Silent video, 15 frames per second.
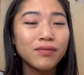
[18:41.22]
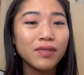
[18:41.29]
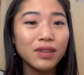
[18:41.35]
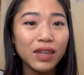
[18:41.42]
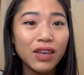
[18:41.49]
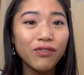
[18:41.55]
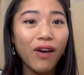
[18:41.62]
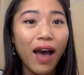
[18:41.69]

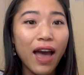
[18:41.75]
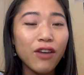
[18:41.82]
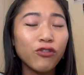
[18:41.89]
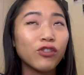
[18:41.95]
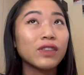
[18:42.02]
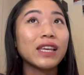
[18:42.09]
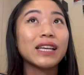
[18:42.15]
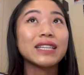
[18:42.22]
Levi
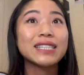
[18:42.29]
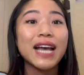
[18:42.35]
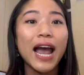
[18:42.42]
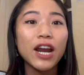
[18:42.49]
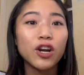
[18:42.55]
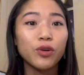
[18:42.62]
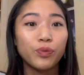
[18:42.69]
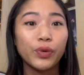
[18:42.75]
for the
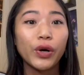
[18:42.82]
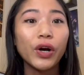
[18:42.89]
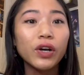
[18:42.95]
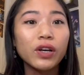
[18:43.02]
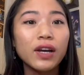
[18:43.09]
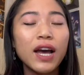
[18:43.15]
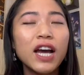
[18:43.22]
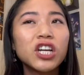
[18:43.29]
entire
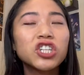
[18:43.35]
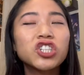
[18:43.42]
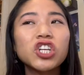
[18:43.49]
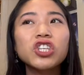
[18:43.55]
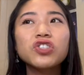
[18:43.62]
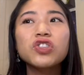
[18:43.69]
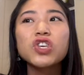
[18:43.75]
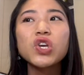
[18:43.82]
book.
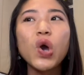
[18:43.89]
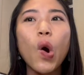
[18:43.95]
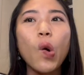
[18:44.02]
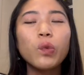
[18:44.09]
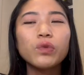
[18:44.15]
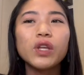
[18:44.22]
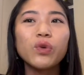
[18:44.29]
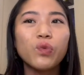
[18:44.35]
She's the
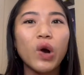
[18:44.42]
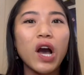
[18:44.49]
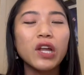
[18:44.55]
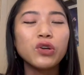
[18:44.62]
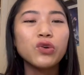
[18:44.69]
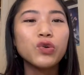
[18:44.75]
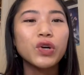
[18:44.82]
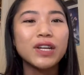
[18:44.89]
only
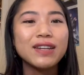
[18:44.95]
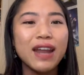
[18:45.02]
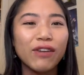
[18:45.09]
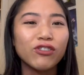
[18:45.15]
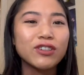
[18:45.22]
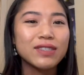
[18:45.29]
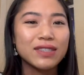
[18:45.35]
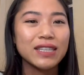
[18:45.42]
one who could
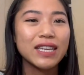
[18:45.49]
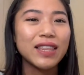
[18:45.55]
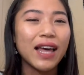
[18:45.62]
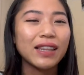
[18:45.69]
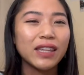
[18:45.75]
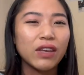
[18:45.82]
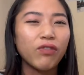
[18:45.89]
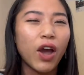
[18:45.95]
never see
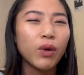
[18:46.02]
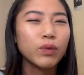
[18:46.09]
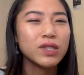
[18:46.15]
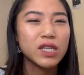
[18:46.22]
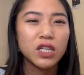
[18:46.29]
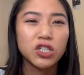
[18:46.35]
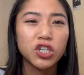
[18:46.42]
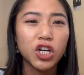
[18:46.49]
that Levi
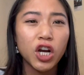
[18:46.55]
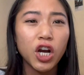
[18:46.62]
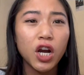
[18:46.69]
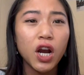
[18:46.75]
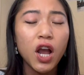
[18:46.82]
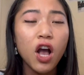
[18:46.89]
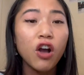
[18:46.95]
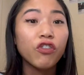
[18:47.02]
was into
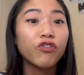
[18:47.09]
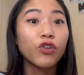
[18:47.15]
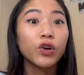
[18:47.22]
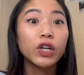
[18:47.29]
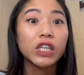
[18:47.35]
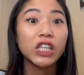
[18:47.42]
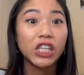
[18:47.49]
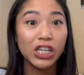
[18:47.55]
her
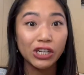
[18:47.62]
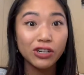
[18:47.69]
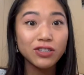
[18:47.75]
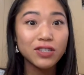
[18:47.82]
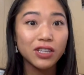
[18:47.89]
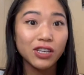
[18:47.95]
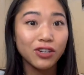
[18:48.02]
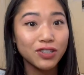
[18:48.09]
for
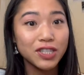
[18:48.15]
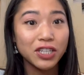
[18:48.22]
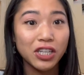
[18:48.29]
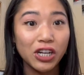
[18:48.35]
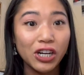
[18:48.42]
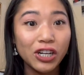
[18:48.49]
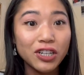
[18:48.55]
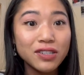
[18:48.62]
years and years and
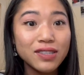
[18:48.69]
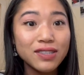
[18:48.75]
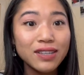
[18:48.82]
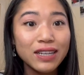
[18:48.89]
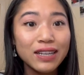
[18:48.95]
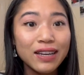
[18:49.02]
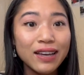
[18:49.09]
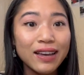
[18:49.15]
years.
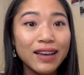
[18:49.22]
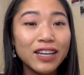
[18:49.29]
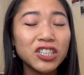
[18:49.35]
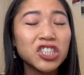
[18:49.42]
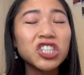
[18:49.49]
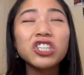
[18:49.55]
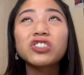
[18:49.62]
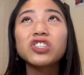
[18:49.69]

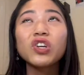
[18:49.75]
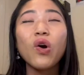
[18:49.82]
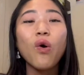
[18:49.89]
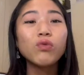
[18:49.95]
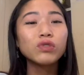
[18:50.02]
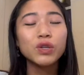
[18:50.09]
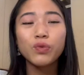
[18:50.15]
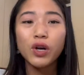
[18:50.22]
She's the
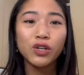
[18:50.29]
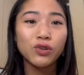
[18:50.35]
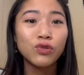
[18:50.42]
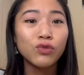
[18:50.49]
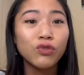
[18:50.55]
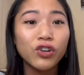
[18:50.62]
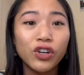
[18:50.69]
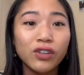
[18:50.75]
only one
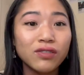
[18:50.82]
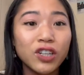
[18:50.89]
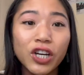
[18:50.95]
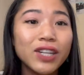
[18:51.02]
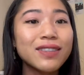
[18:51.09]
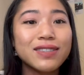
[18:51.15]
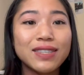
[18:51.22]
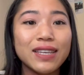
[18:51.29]
who
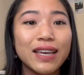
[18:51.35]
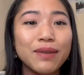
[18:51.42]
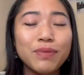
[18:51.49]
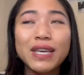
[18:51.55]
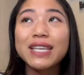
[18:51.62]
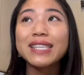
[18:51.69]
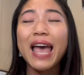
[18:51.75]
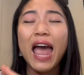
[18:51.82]
couldn't see it
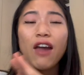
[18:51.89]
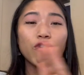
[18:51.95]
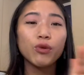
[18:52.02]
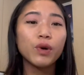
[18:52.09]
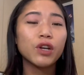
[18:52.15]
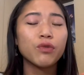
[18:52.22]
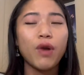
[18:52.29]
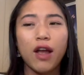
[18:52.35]
because
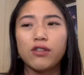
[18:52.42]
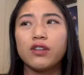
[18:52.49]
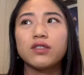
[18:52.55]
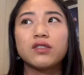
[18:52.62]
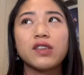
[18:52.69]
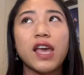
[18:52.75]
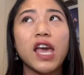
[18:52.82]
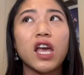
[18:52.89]
everyone around her
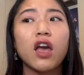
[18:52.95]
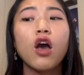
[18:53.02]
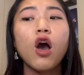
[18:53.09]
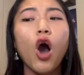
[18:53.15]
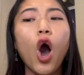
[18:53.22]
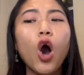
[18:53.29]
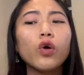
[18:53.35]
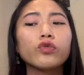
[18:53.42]
is saying,
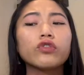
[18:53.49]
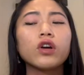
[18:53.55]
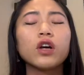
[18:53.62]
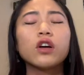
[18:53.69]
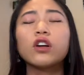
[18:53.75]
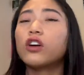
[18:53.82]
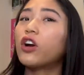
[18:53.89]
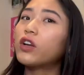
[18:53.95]
oh,
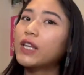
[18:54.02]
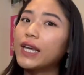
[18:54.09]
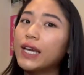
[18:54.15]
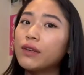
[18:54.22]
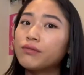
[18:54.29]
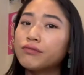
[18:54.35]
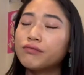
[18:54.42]
girly,